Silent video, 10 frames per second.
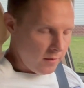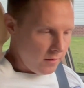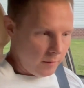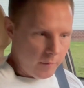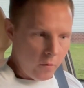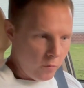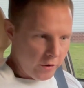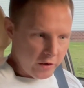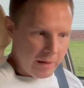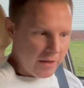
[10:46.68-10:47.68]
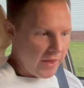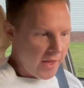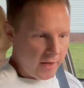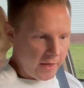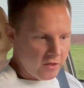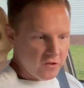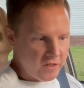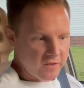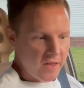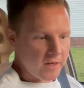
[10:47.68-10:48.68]
I'm not worried about that. I can
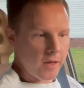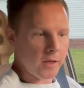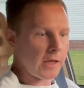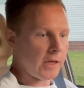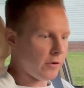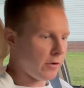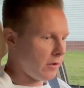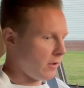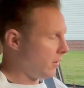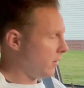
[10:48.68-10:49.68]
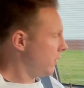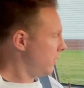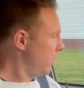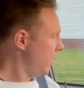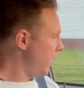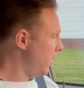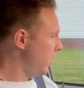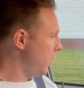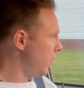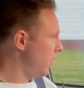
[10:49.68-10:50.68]
chase that down later.
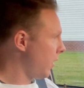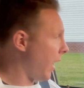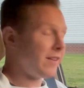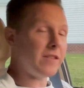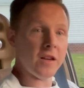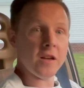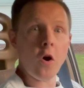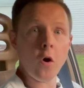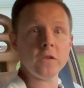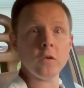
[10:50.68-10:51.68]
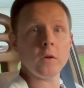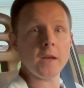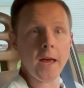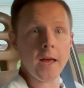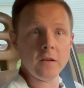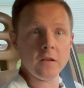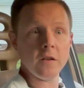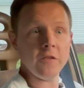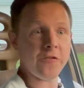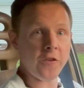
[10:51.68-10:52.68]
I did also get
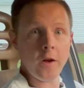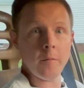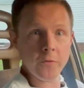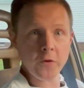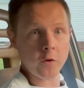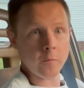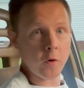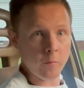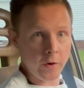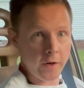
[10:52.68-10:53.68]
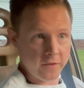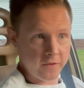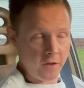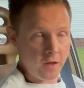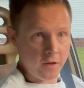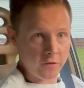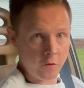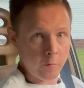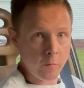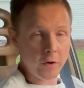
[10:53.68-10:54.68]
from Turbo Bricks, a
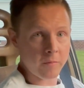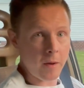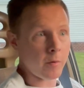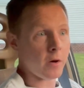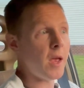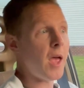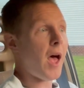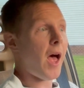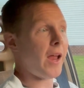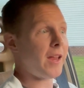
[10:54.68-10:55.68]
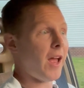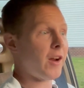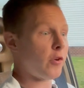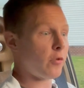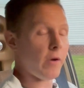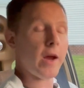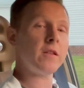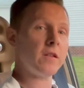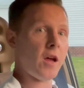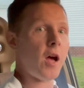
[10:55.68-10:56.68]
Turbo Bricks member, I got
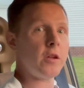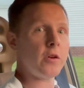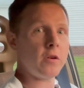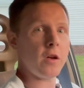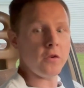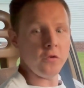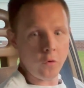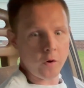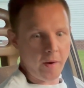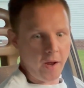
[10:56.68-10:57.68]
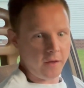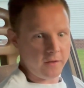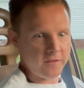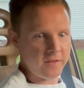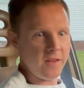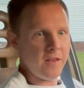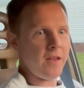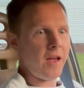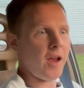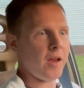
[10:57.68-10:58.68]
correct color door pockets.
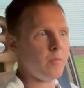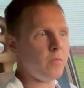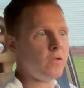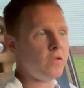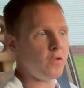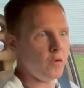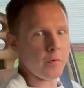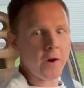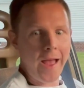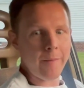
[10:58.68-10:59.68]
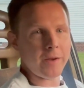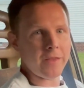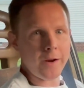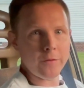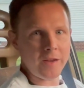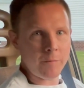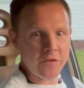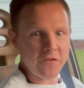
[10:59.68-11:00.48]
I am super happy that I was able to